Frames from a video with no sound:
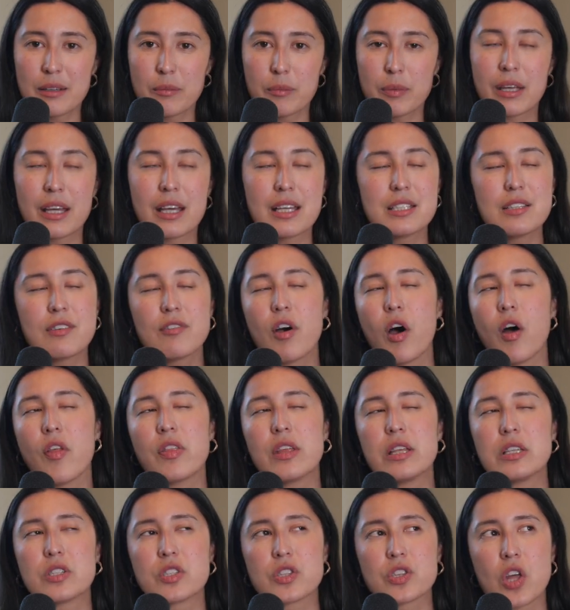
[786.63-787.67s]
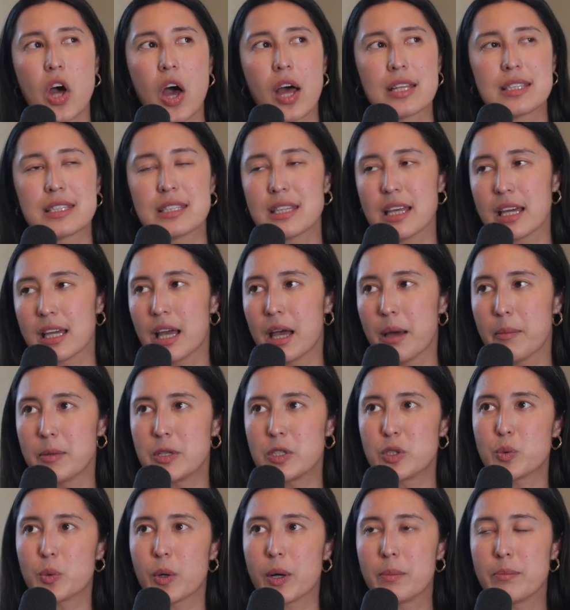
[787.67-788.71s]
because of all these thoughts that come
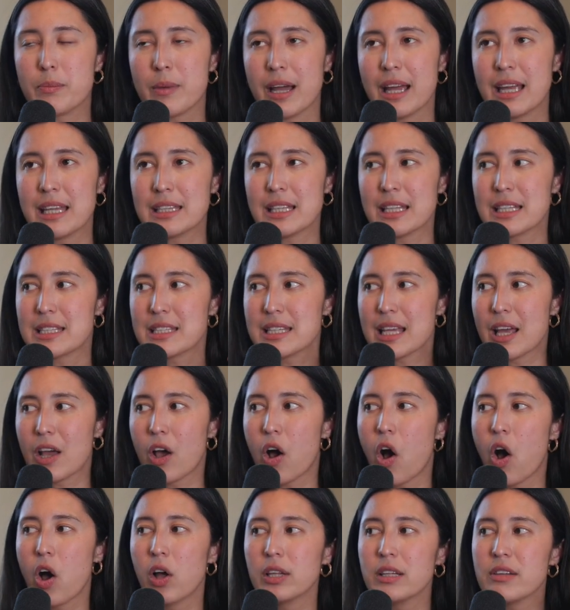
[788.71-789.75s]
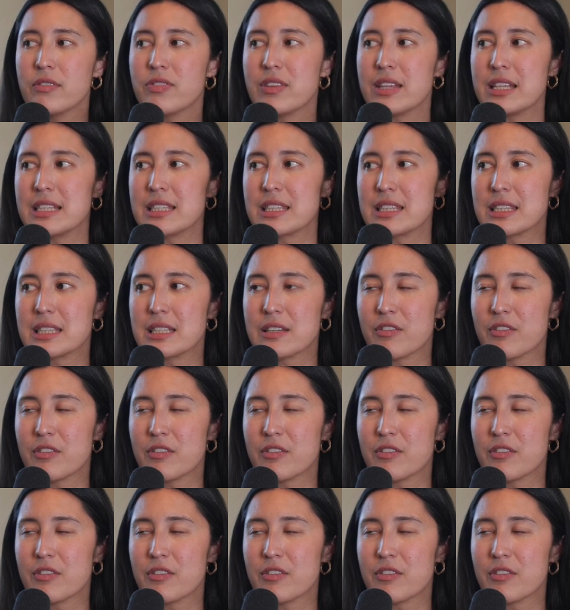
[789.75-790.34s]
into our mind that say all of these